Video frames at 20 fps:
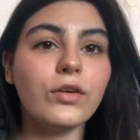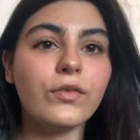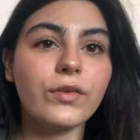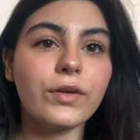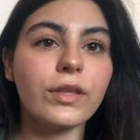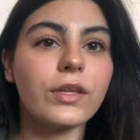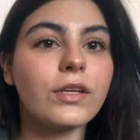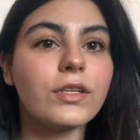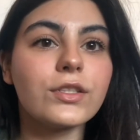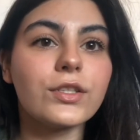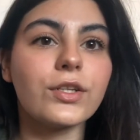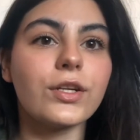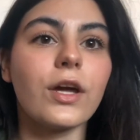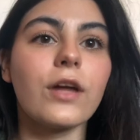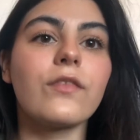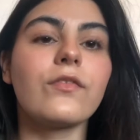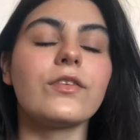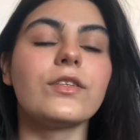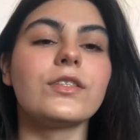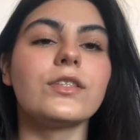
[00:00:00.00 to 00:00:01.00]
the
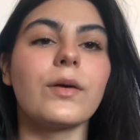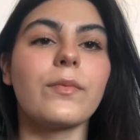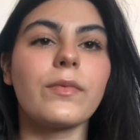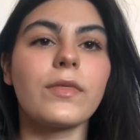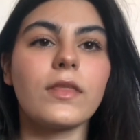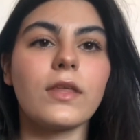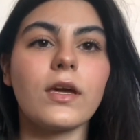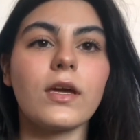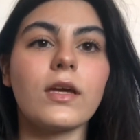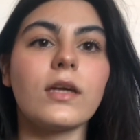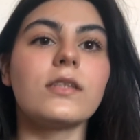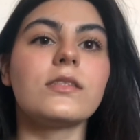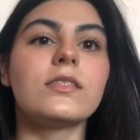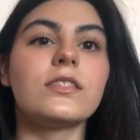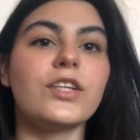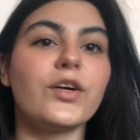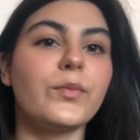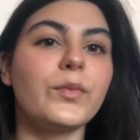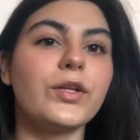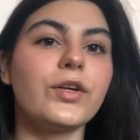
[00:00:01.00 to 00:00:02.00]
internet for something
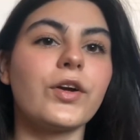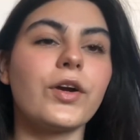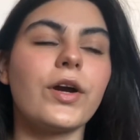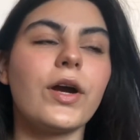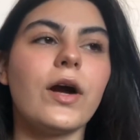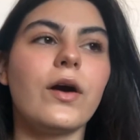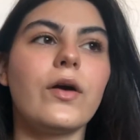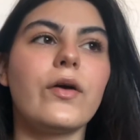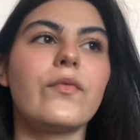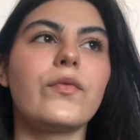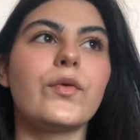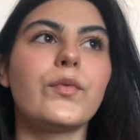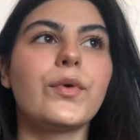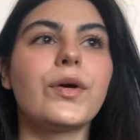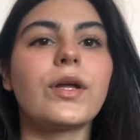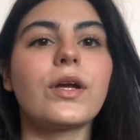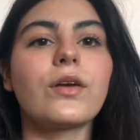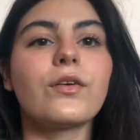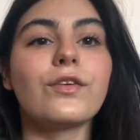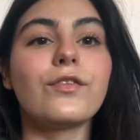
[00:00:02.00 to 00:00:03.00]
similar. However, what
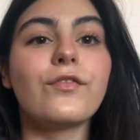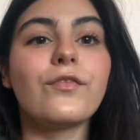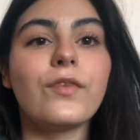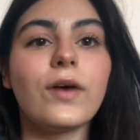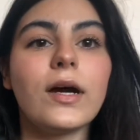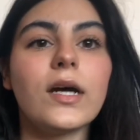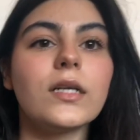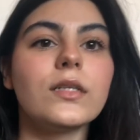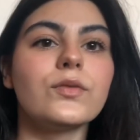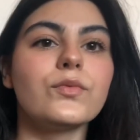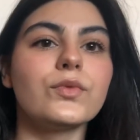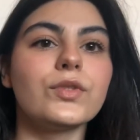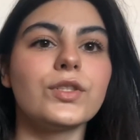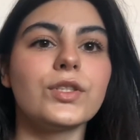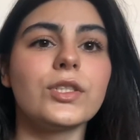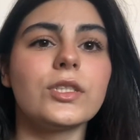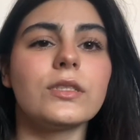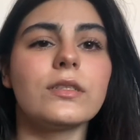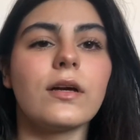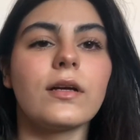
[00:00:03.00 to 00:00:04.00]
I could find, it was
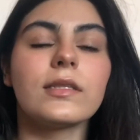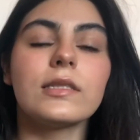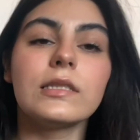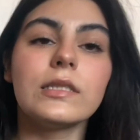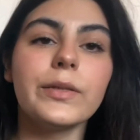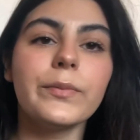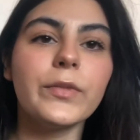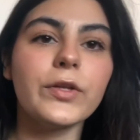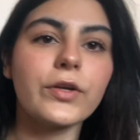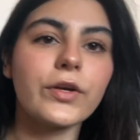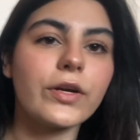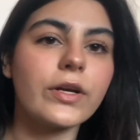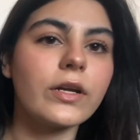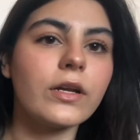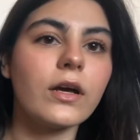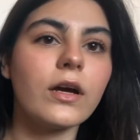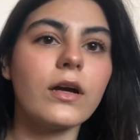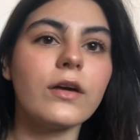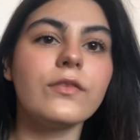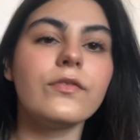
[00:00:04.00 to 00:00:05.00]
just not similar
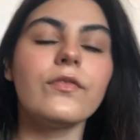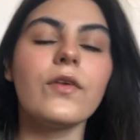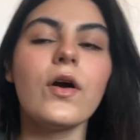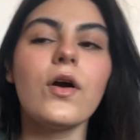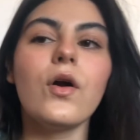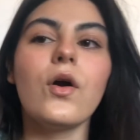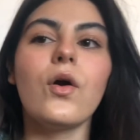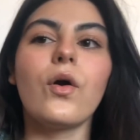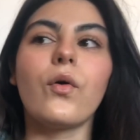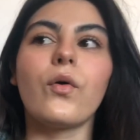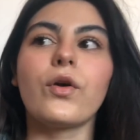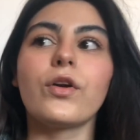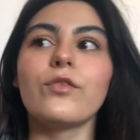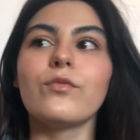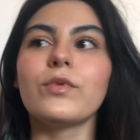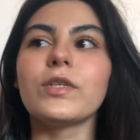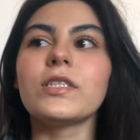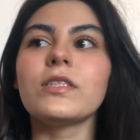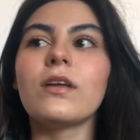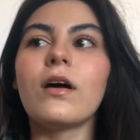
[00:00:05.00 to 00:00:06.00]
enough, or it
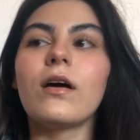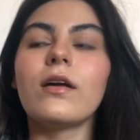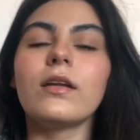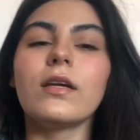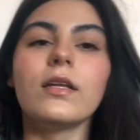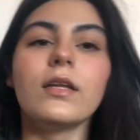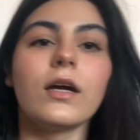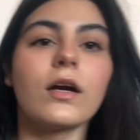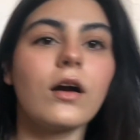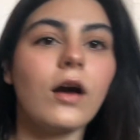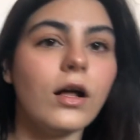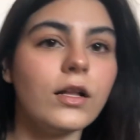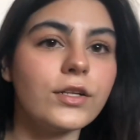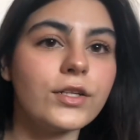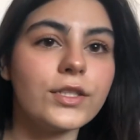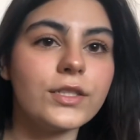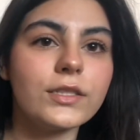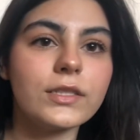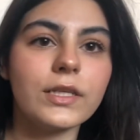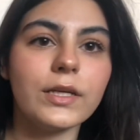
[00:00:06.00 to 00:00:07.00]
was not in a color
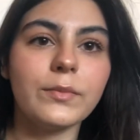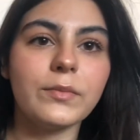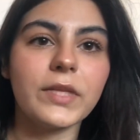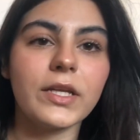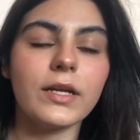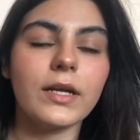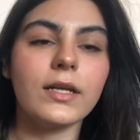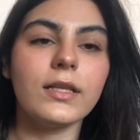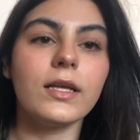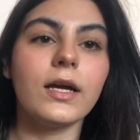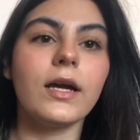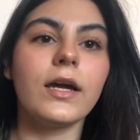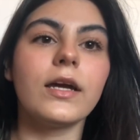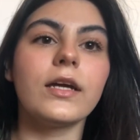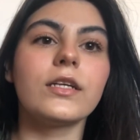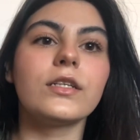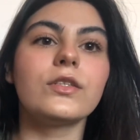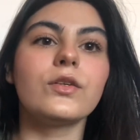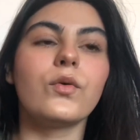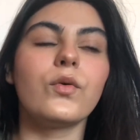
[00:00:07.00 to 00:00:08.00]
scheme that I
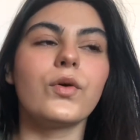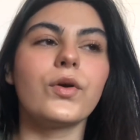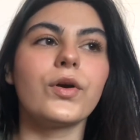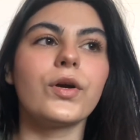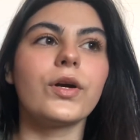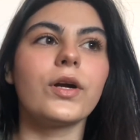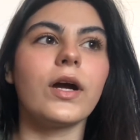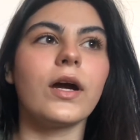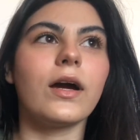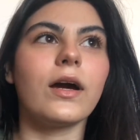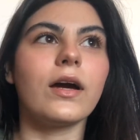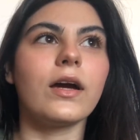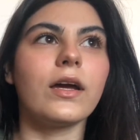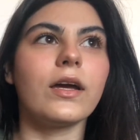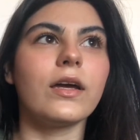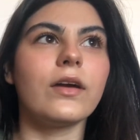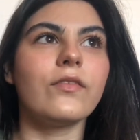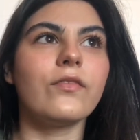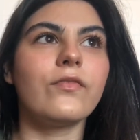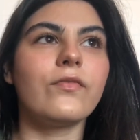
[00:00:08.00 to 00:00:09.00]
liked, or
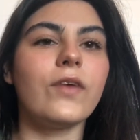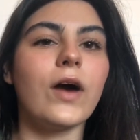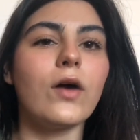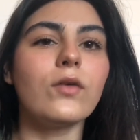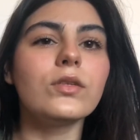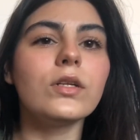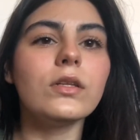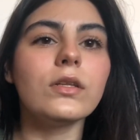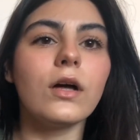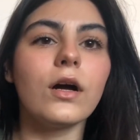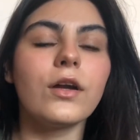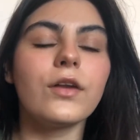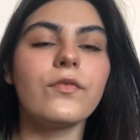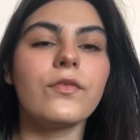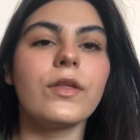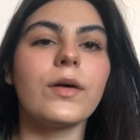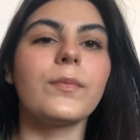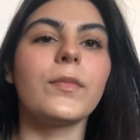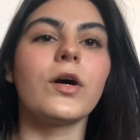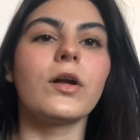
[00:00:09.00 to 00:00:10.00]
I found a lot of
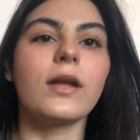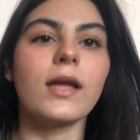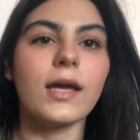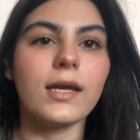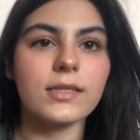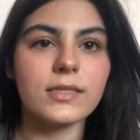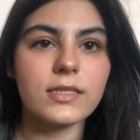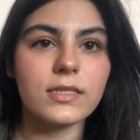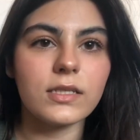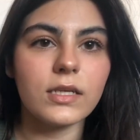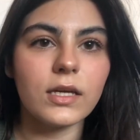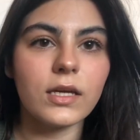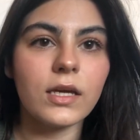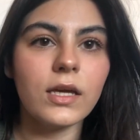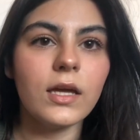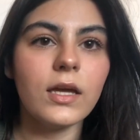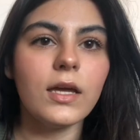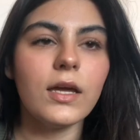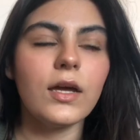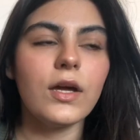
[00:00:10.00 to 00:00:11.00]
them on Etsy
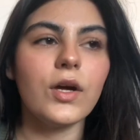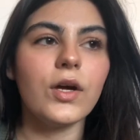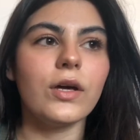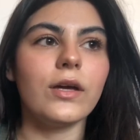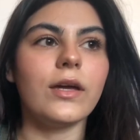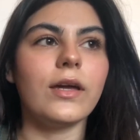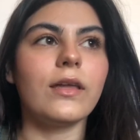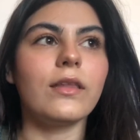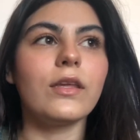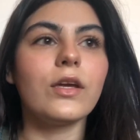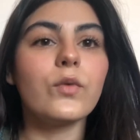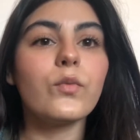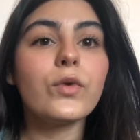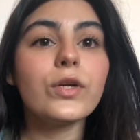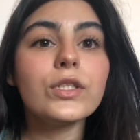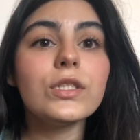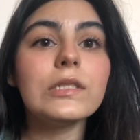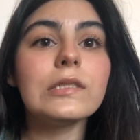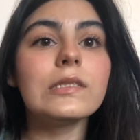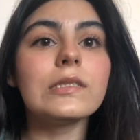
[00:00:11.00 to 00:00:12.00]
and they were
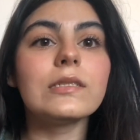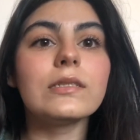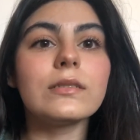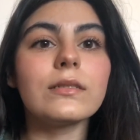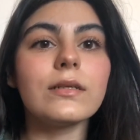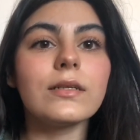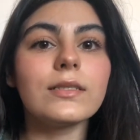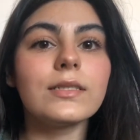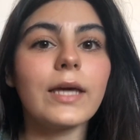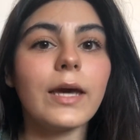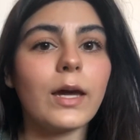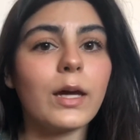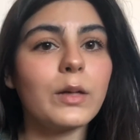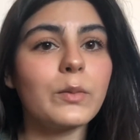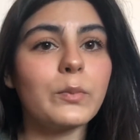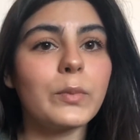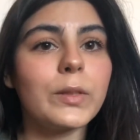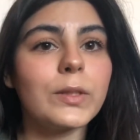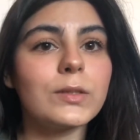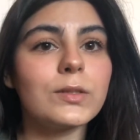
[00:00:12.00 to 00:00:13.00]
just a
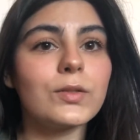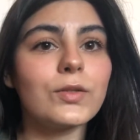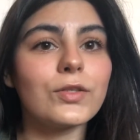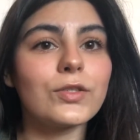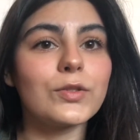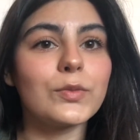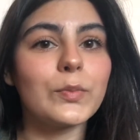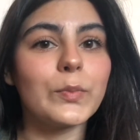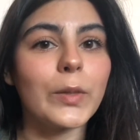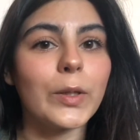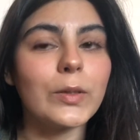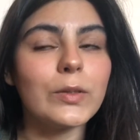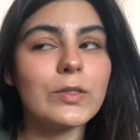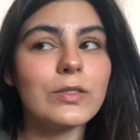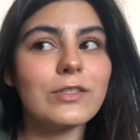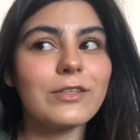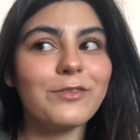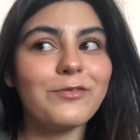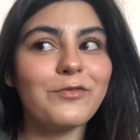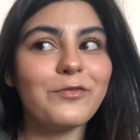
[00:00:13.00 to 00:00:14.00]
tad bit too
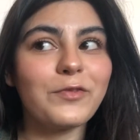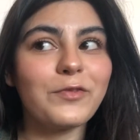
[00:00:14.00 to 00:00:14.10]
expensive for